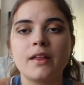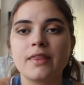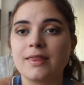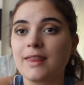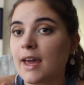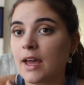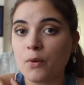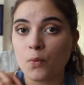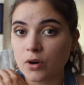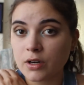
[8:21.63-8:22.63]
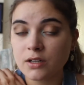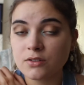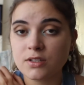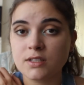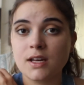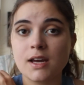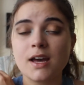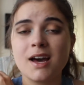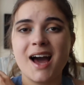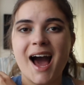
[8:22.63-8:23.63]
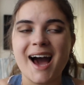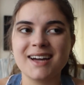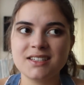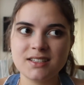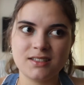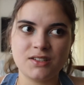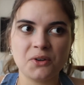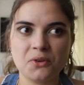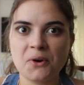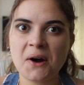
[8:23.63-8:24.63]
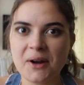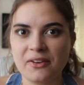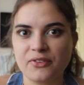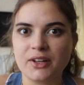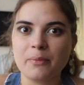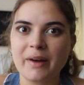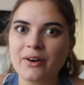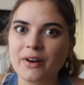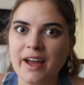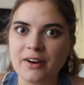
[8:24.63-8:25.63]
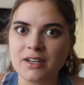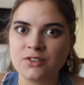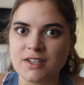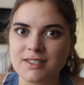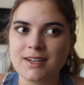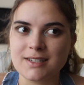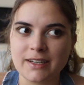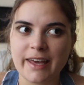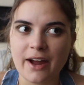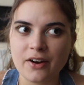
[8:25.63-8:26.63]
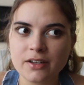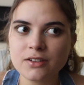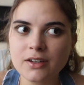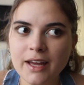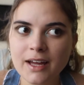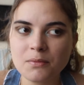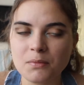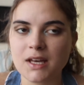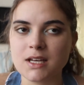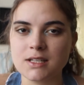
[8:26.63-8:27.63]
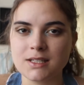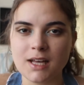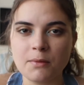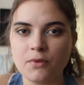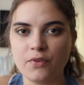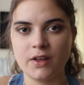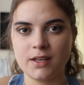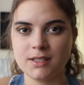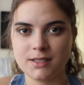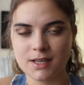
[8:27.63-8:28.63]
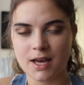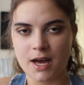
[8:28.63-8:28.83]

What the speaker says: They were interesting. I just don't know how I feel about Harry Dresden as a character yet, because some of his